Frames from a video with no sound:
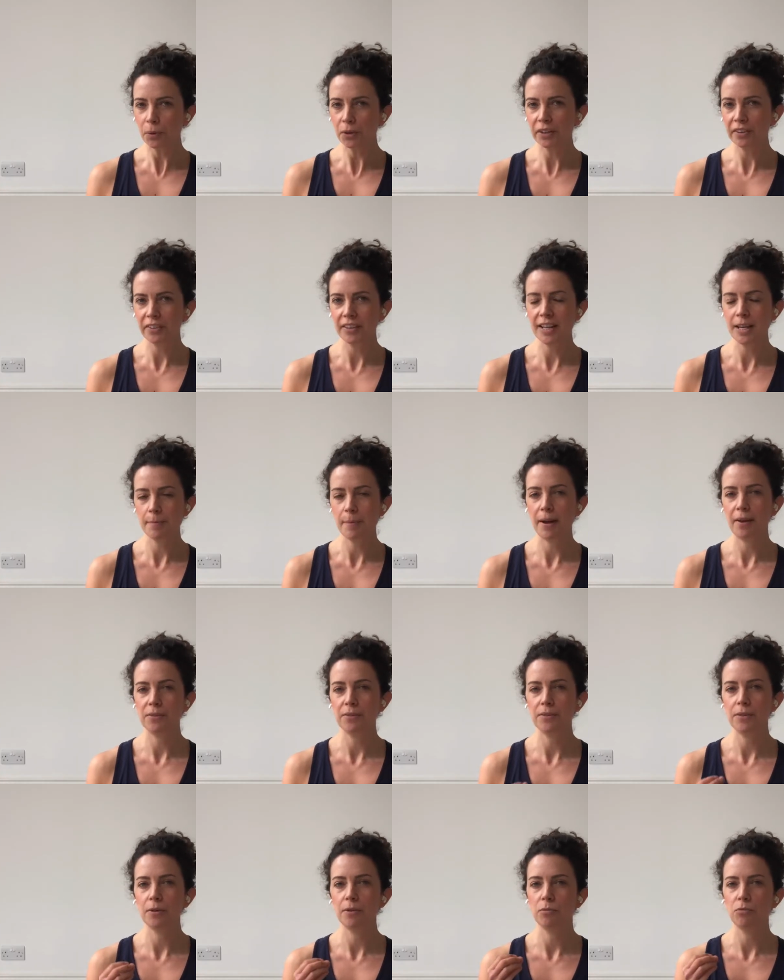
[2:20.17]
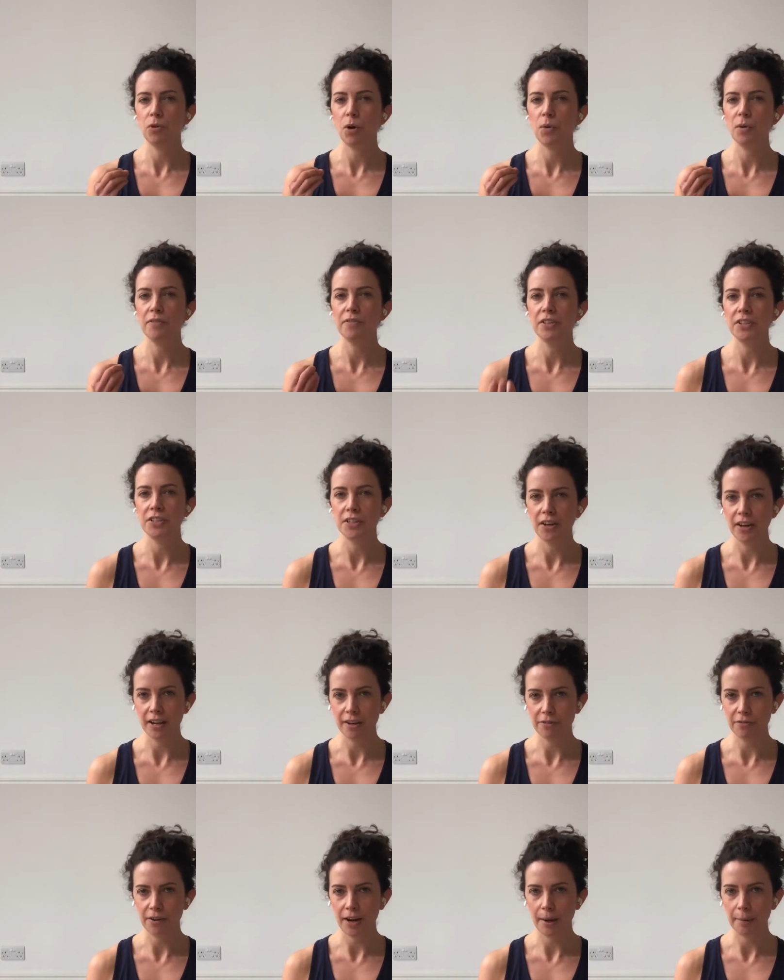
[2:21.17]
want to think about the role of the
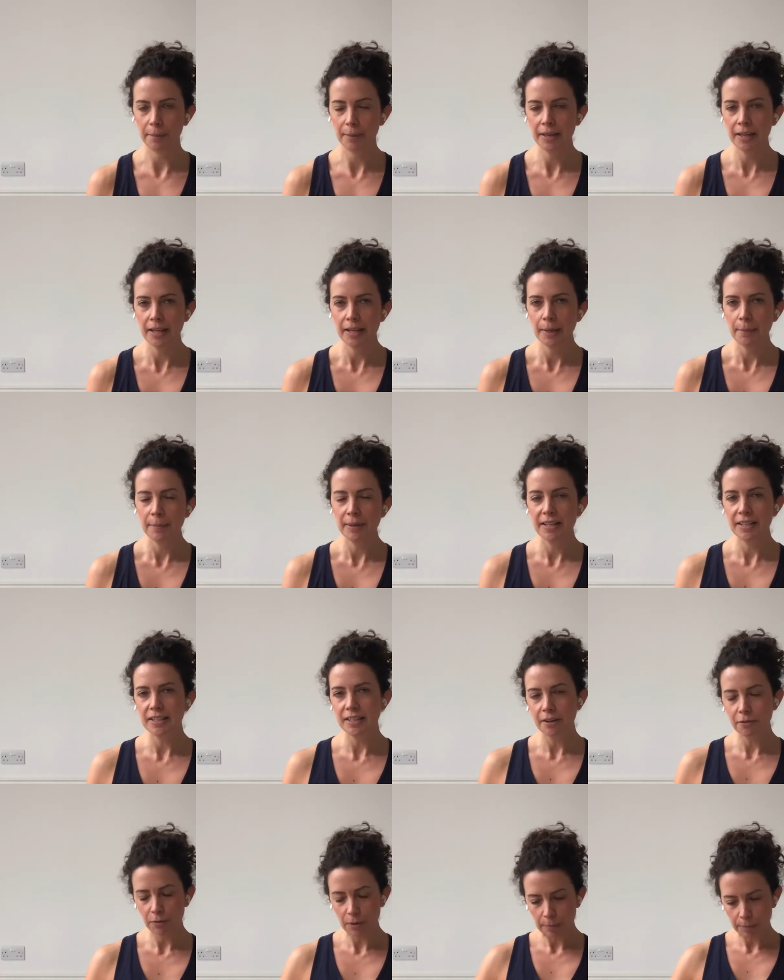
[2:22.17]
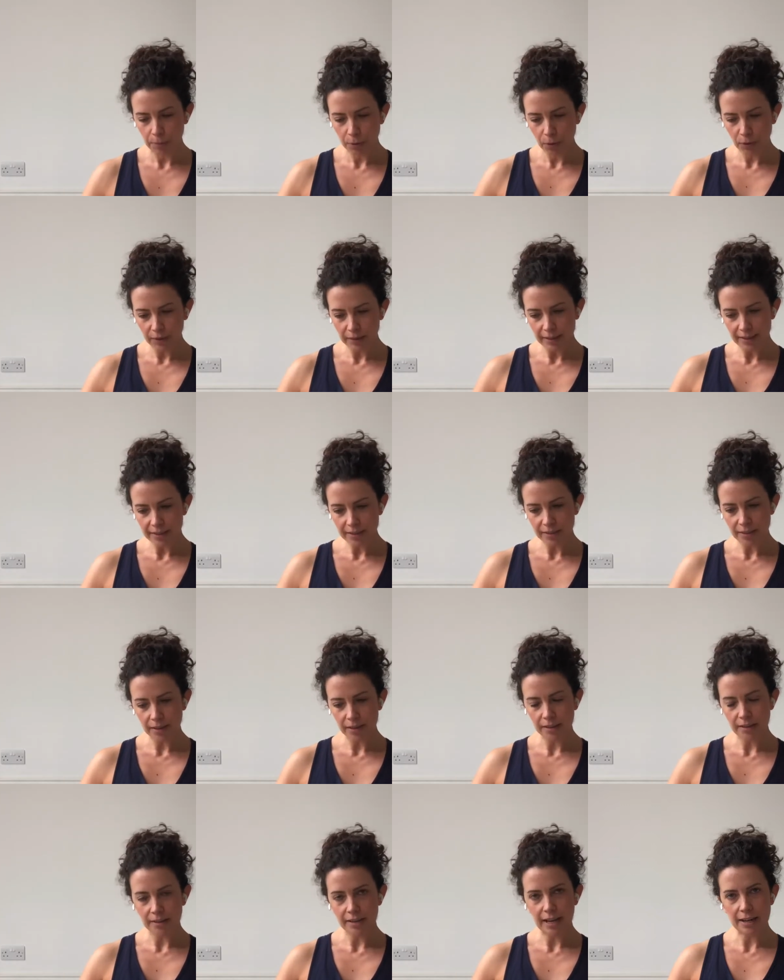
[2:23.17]
diaphragm, because if we're pulling
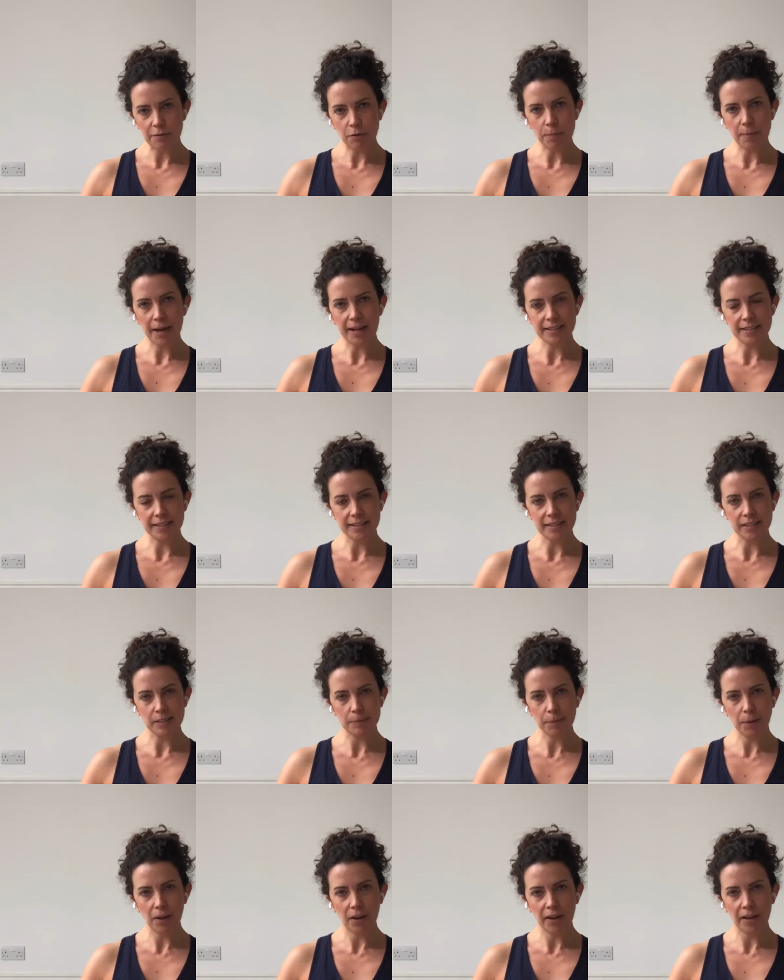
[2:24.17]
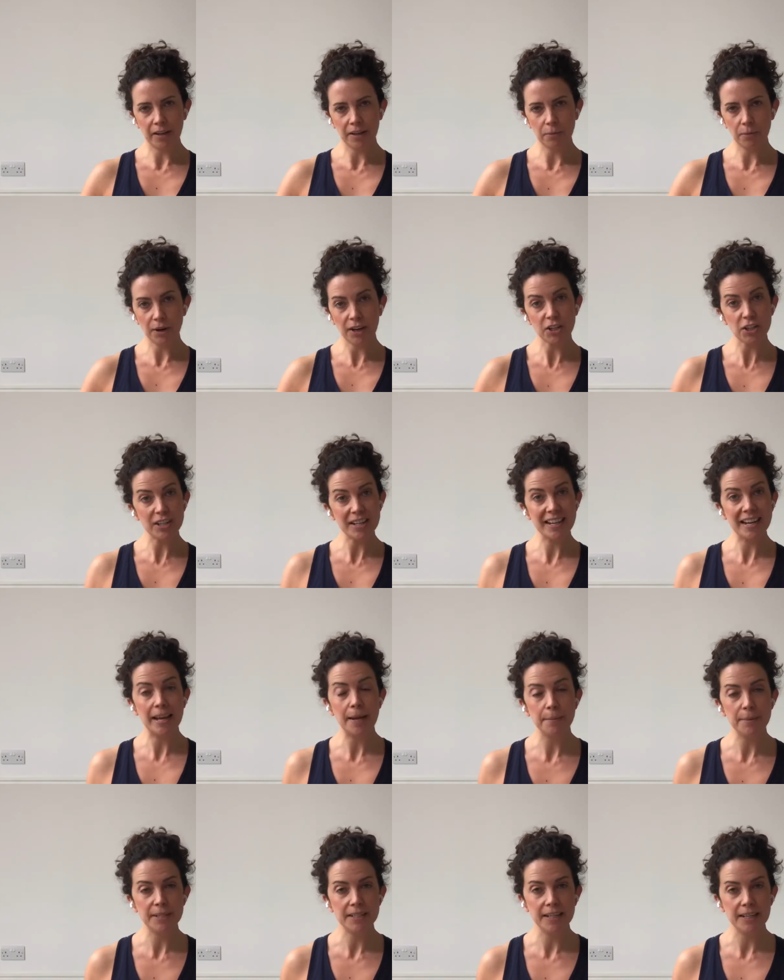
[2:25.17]
the navel back to the spine, we're actually
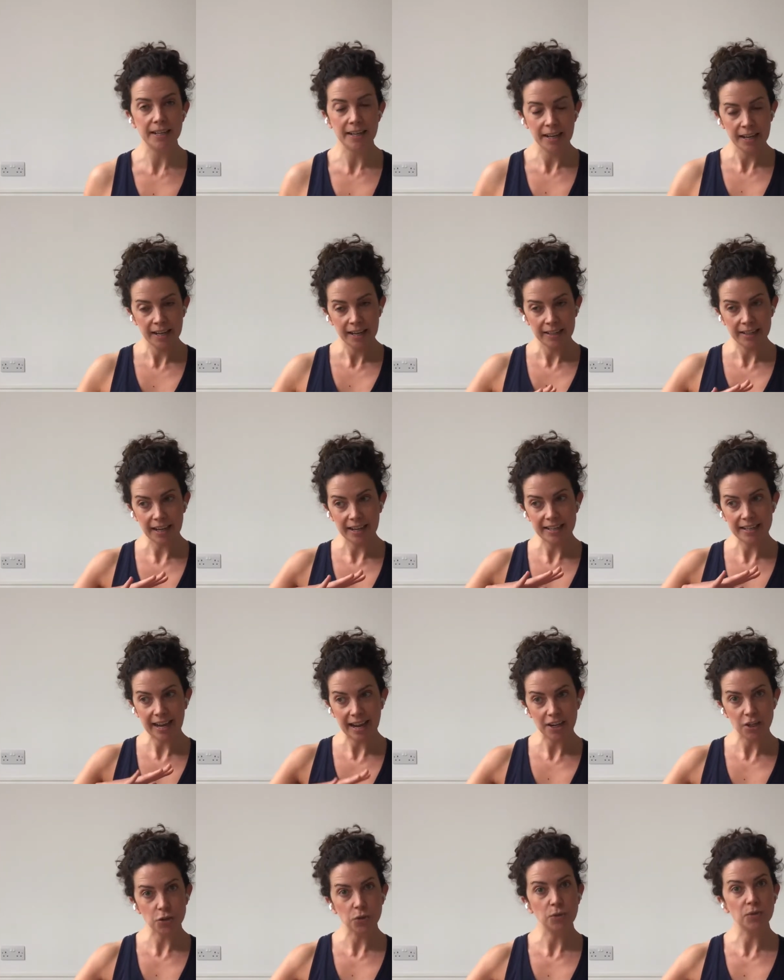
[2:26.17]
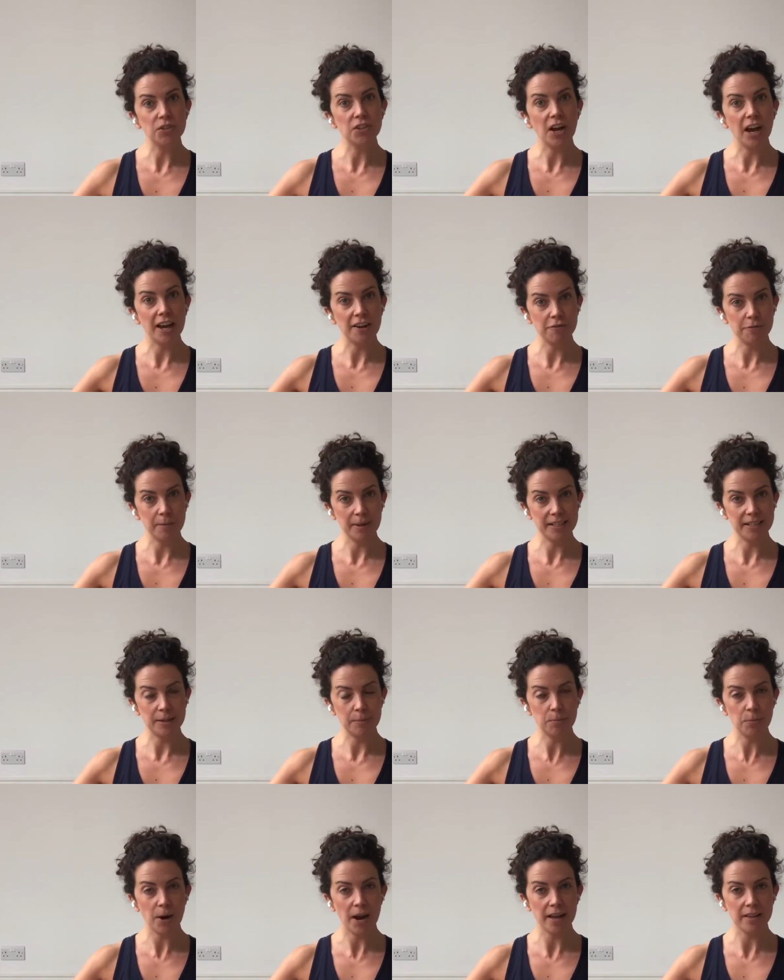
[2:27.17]
inhibiting that natural
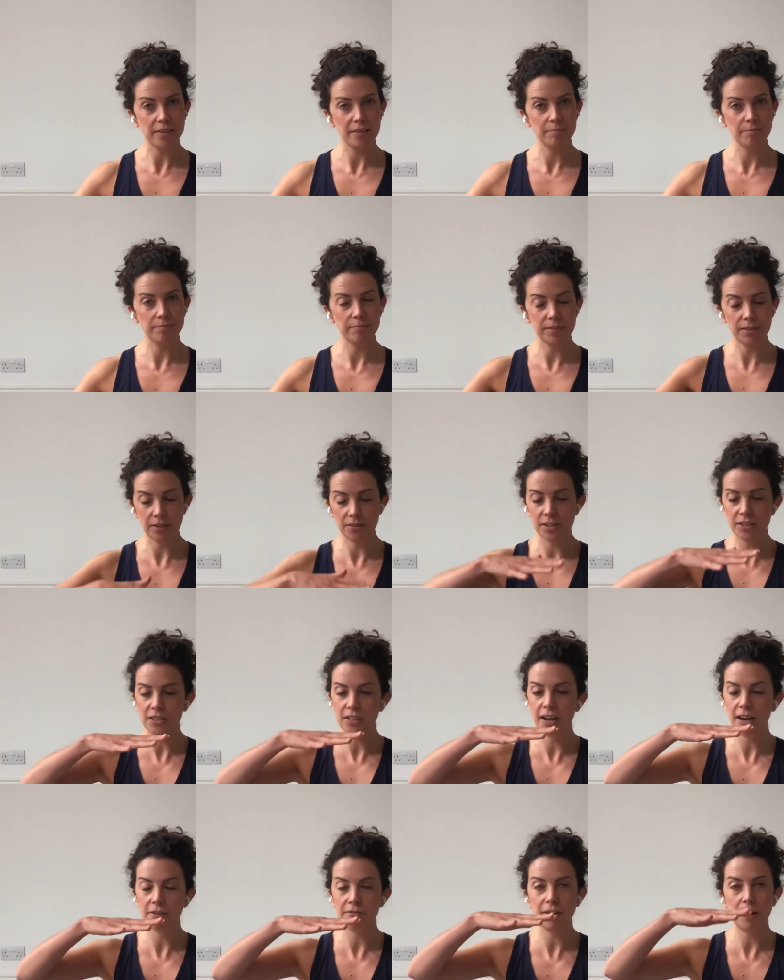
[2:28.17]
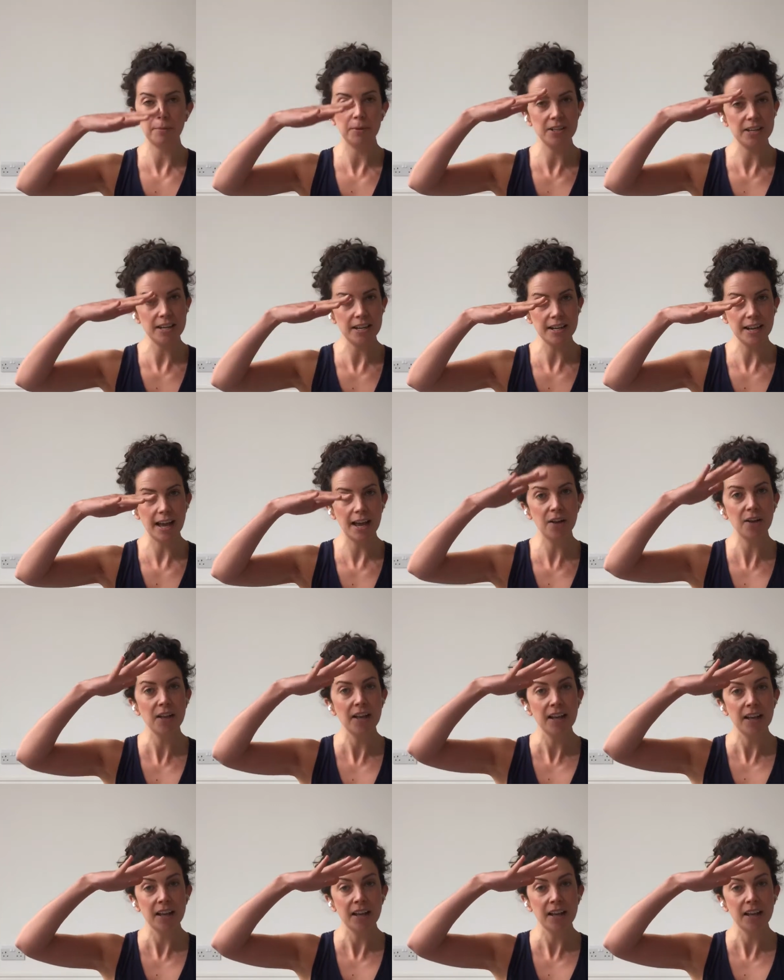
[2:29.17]
diaphragmatic breath. So the diaphragm on the inhale,